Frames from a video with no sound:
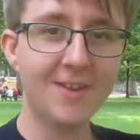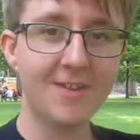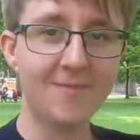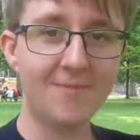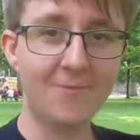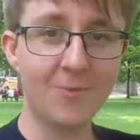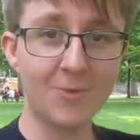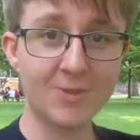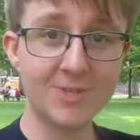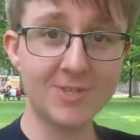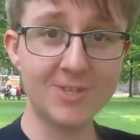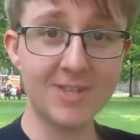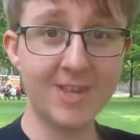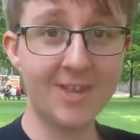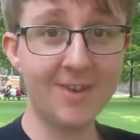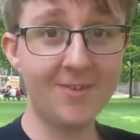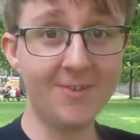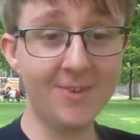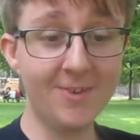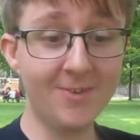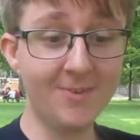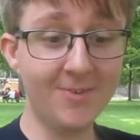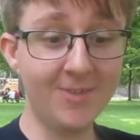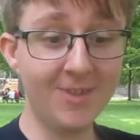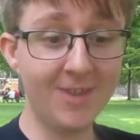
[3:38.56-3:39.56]
fortunately, I
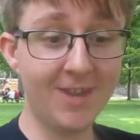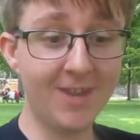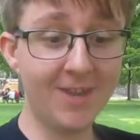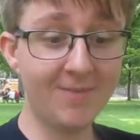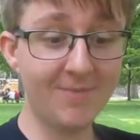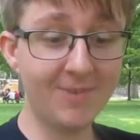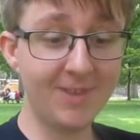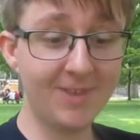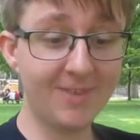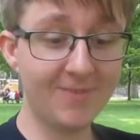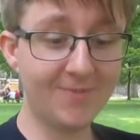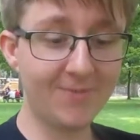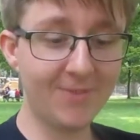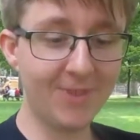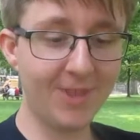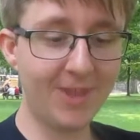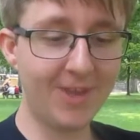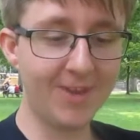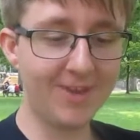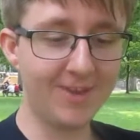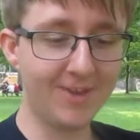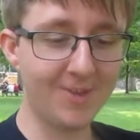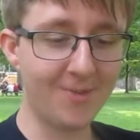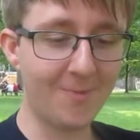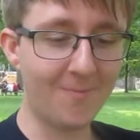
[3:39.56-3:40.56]
don't know the IVs for the
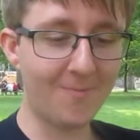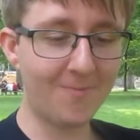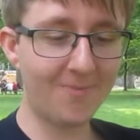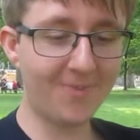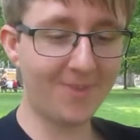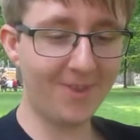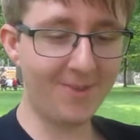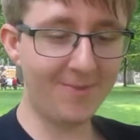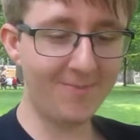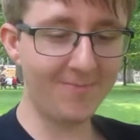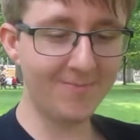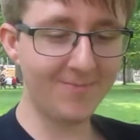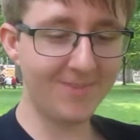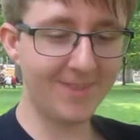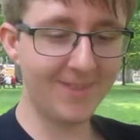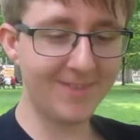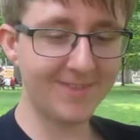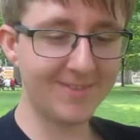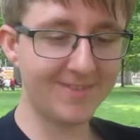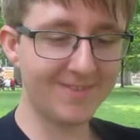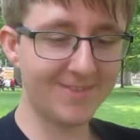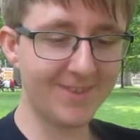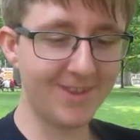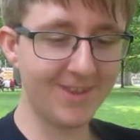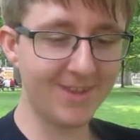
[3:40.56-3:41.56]
hundo. So,
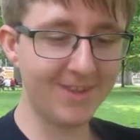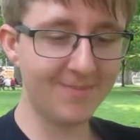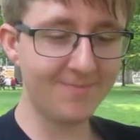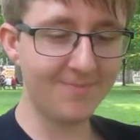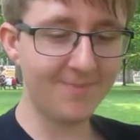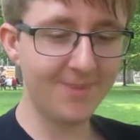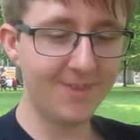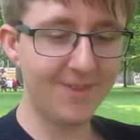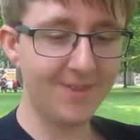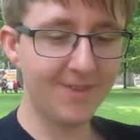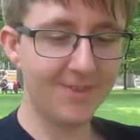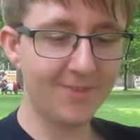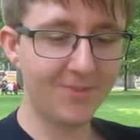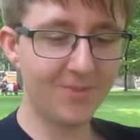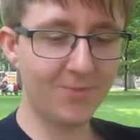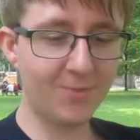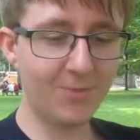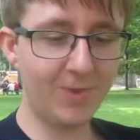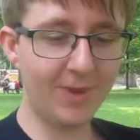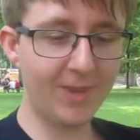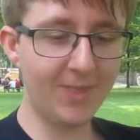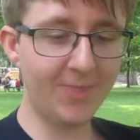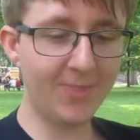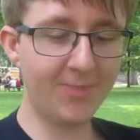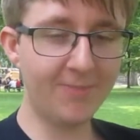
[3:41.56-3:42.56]
let's check it.
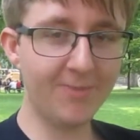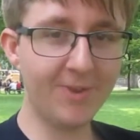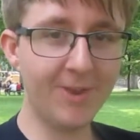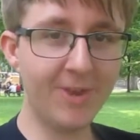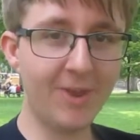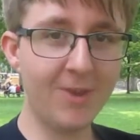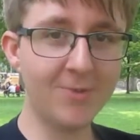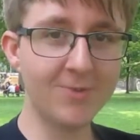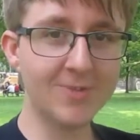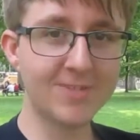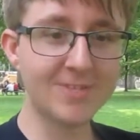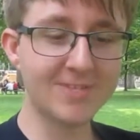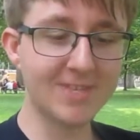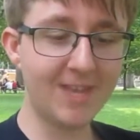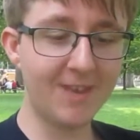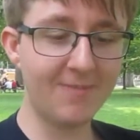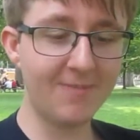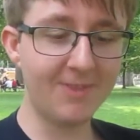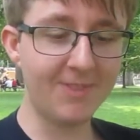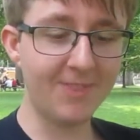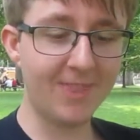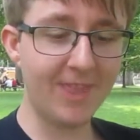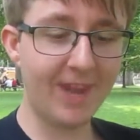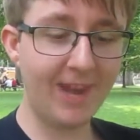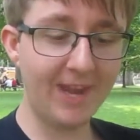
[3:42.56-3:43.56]

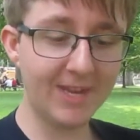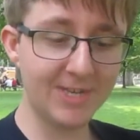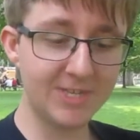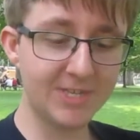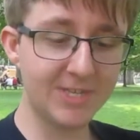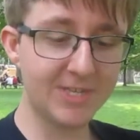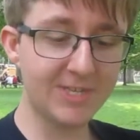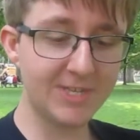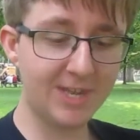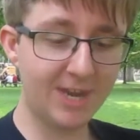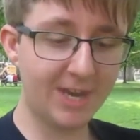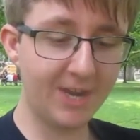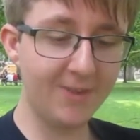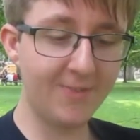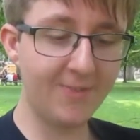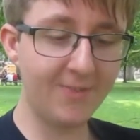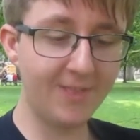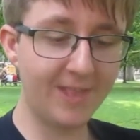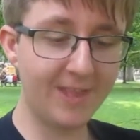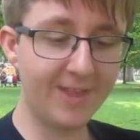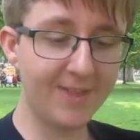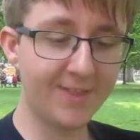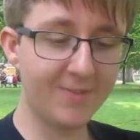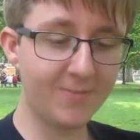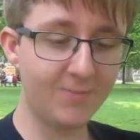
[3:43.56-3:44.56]
2307. That actually is higher than the
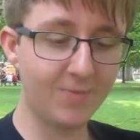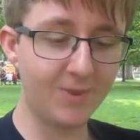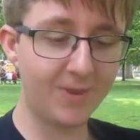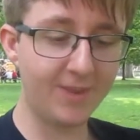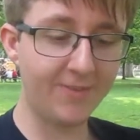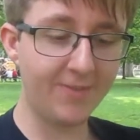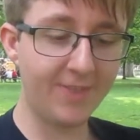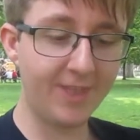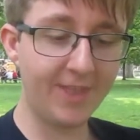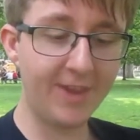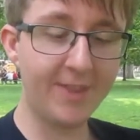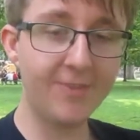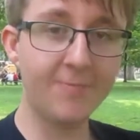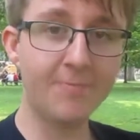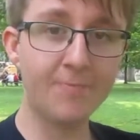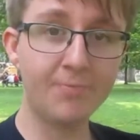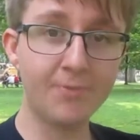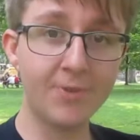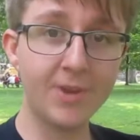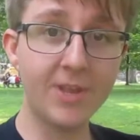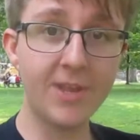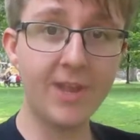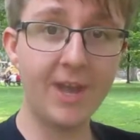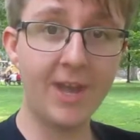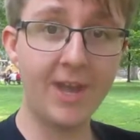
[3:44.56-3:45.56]
last one. That is
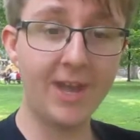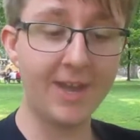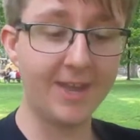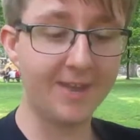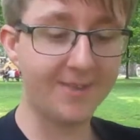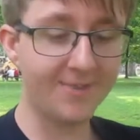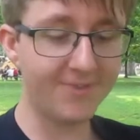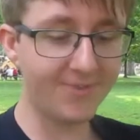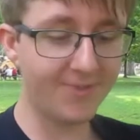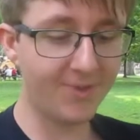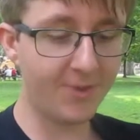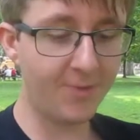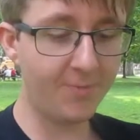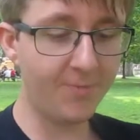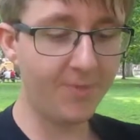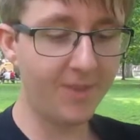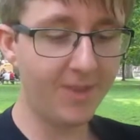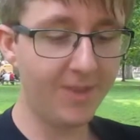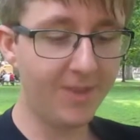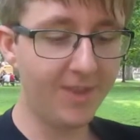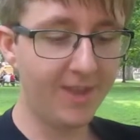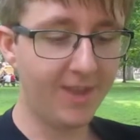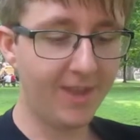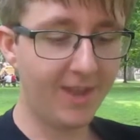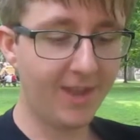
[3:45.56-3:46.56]
pretty high. So,
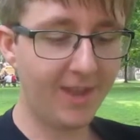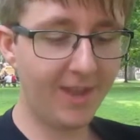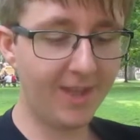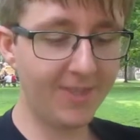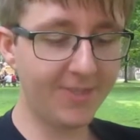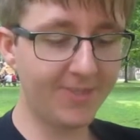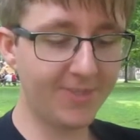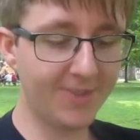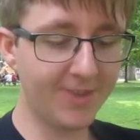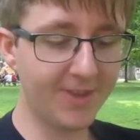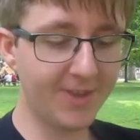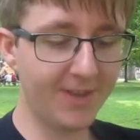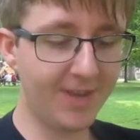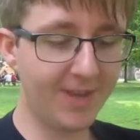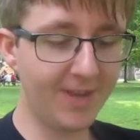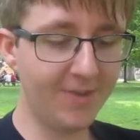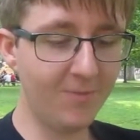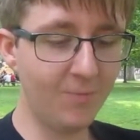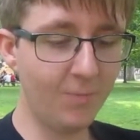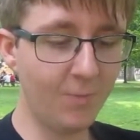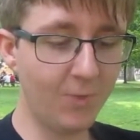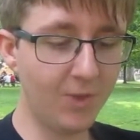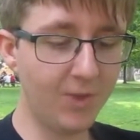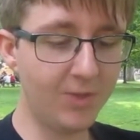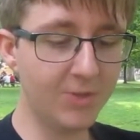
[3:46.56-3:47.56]
I think I
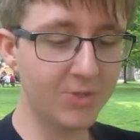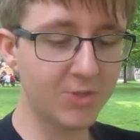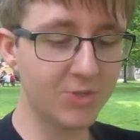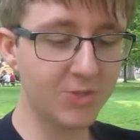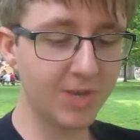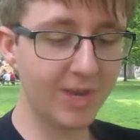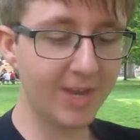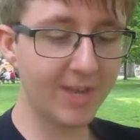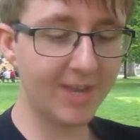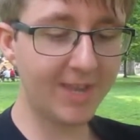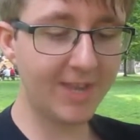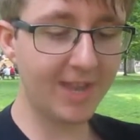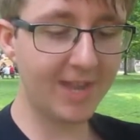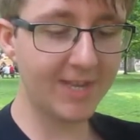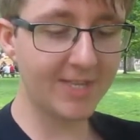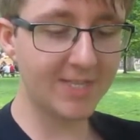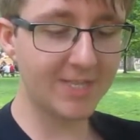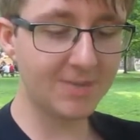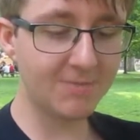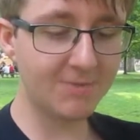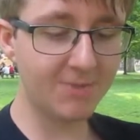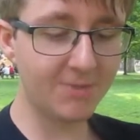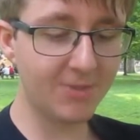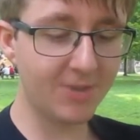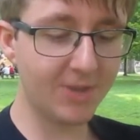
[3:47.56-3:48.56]
will try and catch
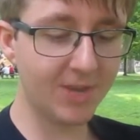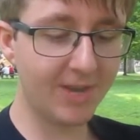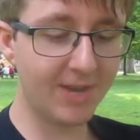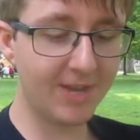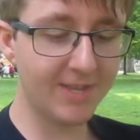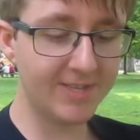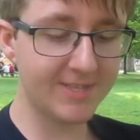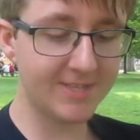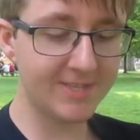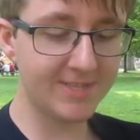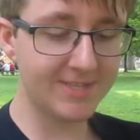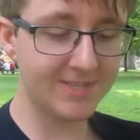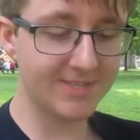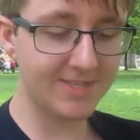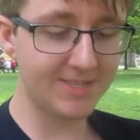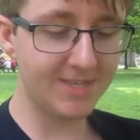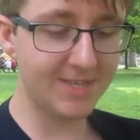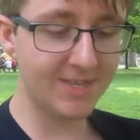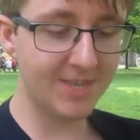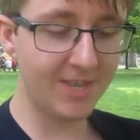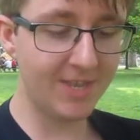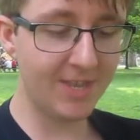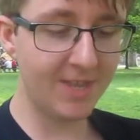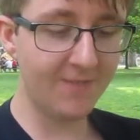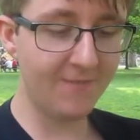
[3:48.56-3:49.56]
it with you guys and
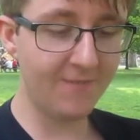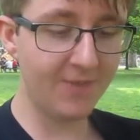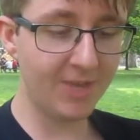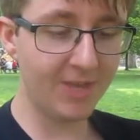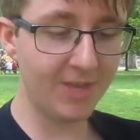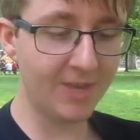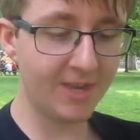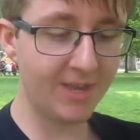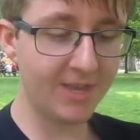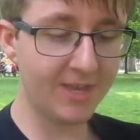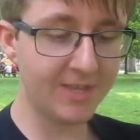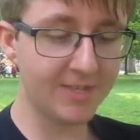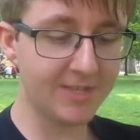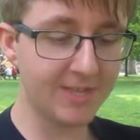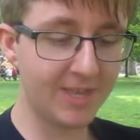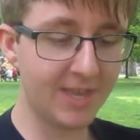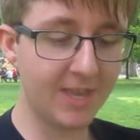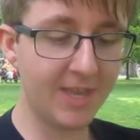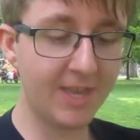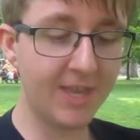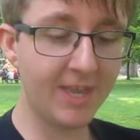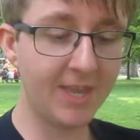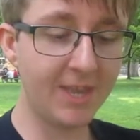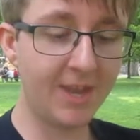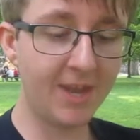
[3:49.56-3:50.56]
see if it is
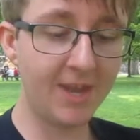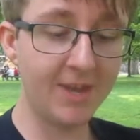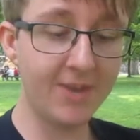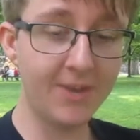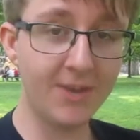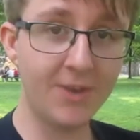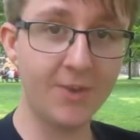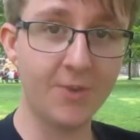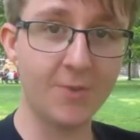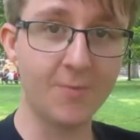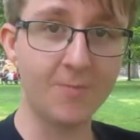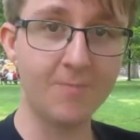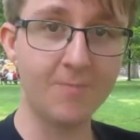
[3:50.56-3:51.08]
a hundo,